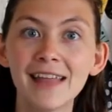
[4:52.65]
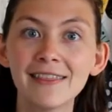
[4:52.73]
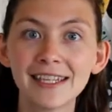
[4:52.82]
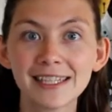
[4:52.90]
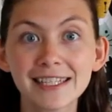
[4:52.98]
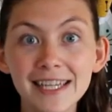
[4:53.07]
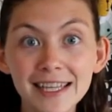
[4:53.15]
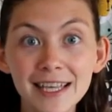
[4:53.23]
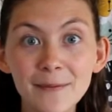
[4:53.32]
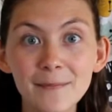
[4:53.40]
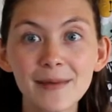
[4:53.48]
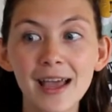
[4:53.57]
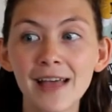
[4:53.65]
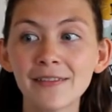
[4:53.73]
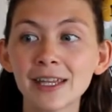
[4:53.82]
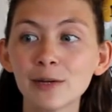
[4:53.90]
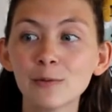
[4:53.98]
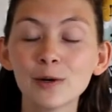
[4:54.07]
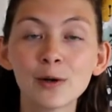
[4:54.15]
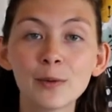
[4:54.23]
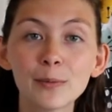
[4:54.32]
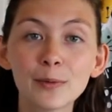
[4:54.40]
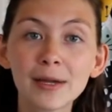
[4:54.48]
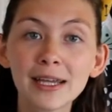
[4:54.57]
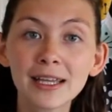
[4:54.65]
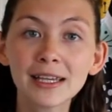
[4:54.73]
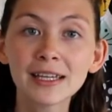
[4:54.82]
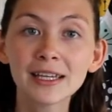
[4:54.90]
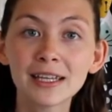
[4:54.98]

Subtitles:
and they sting them and then will bring